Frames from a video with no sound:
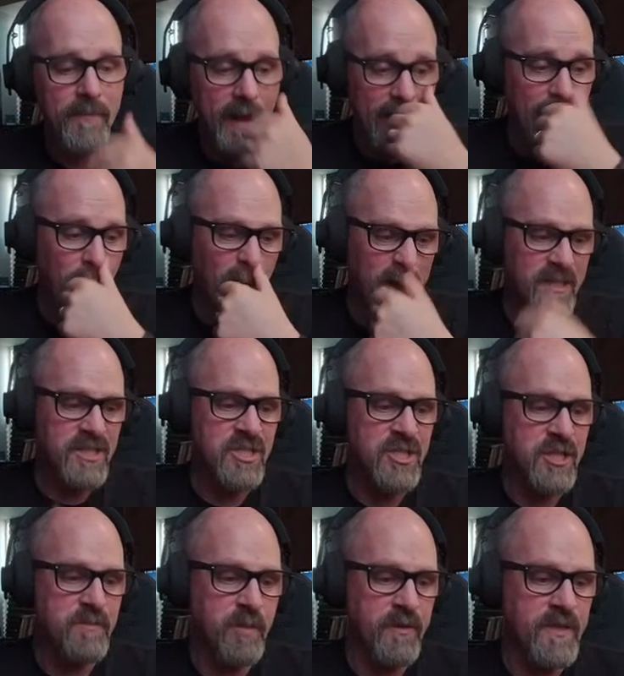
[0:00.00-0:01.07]
And I wanted to
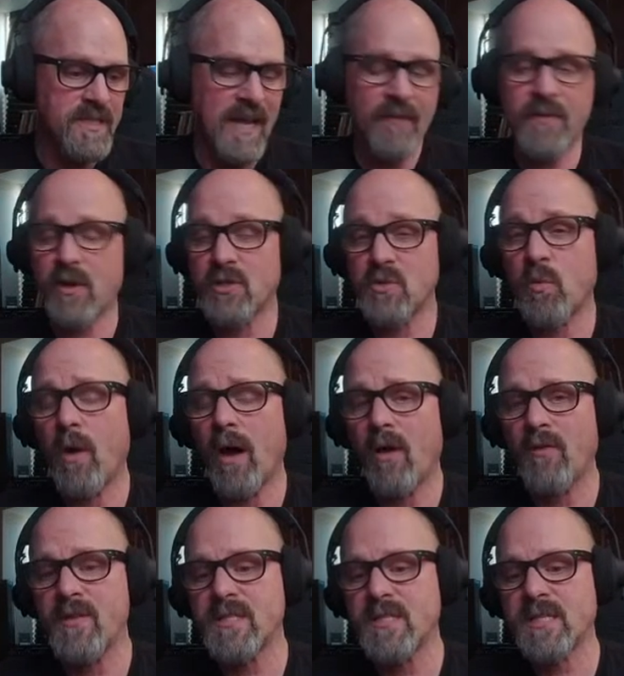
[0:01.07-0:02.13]
just put this out there as
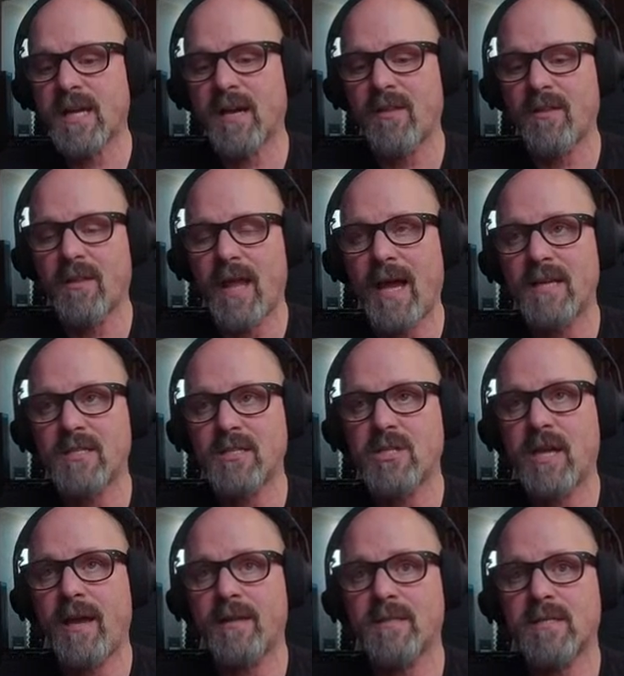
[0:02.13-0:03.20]
well. This is kind of the last
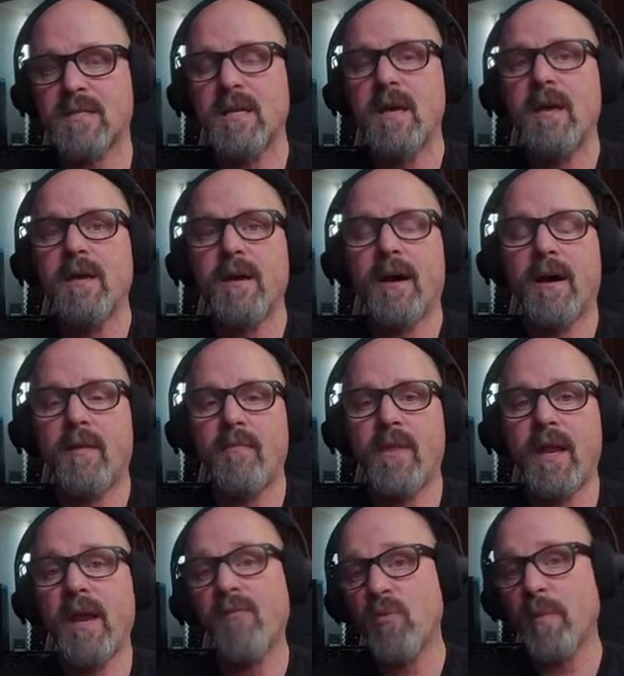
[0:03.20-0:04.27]
chance
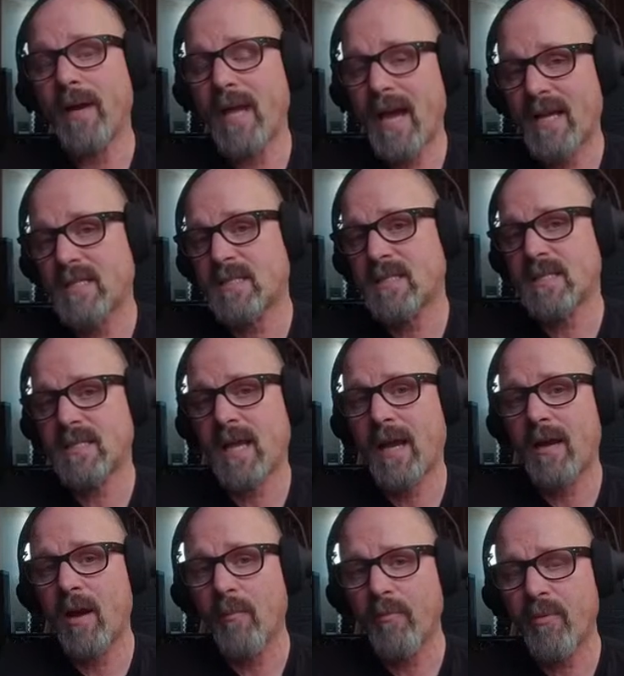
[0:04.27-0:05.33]
that everybody has to
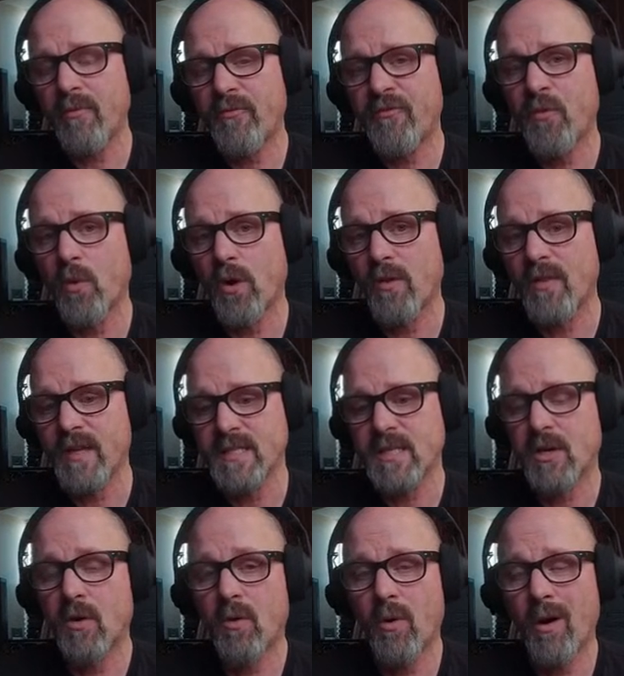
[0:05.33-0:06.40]
sign up for this
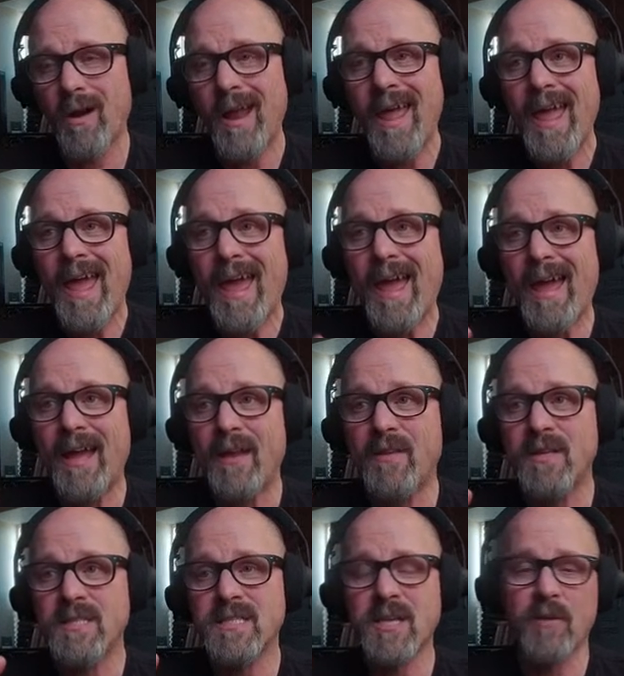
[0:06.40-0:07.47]
cohort. And
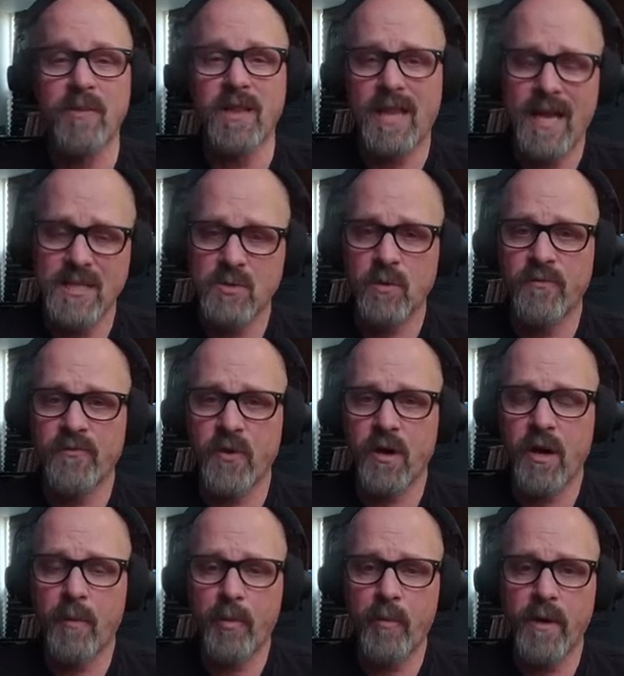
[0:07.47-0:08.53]
this is going to be the last one for a
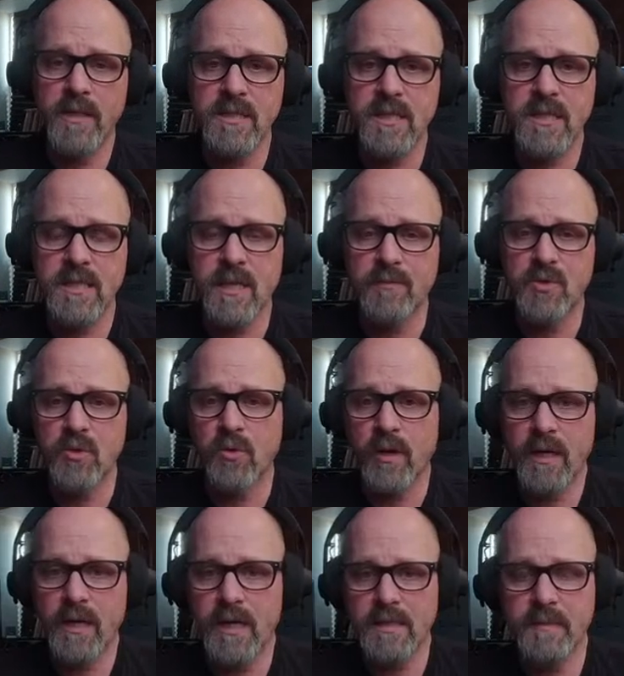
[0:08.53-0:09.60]
couple months because I'm
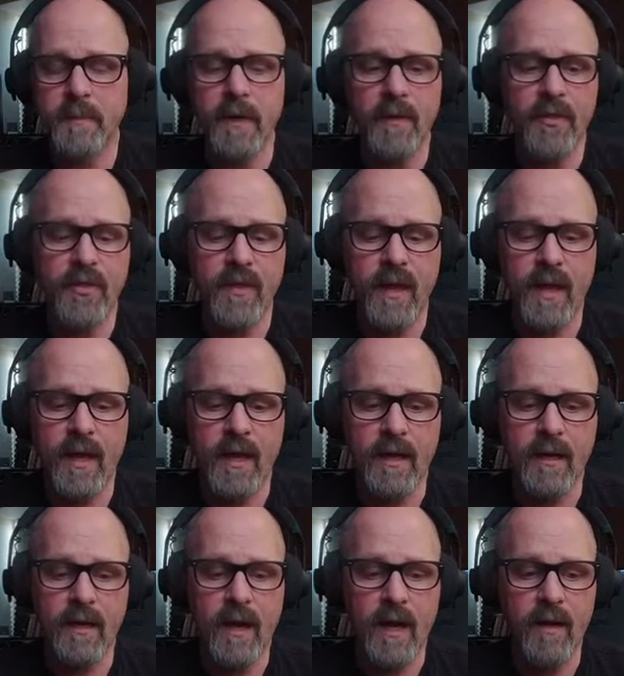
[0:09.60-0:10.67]
touring next month
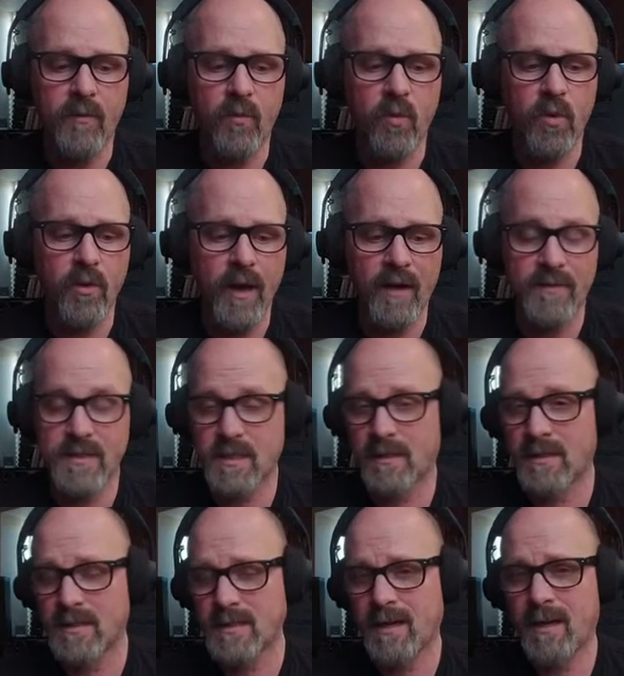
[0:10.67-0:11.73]
and I won't have a
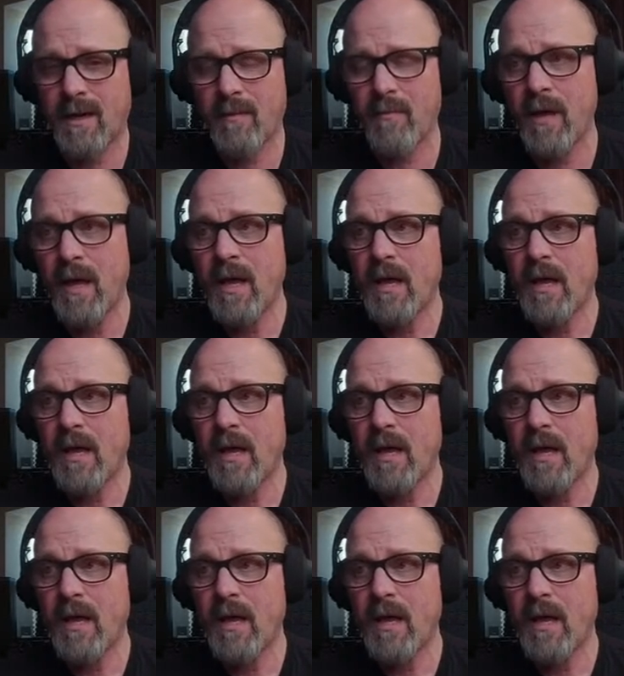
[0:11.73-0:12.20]
ton of time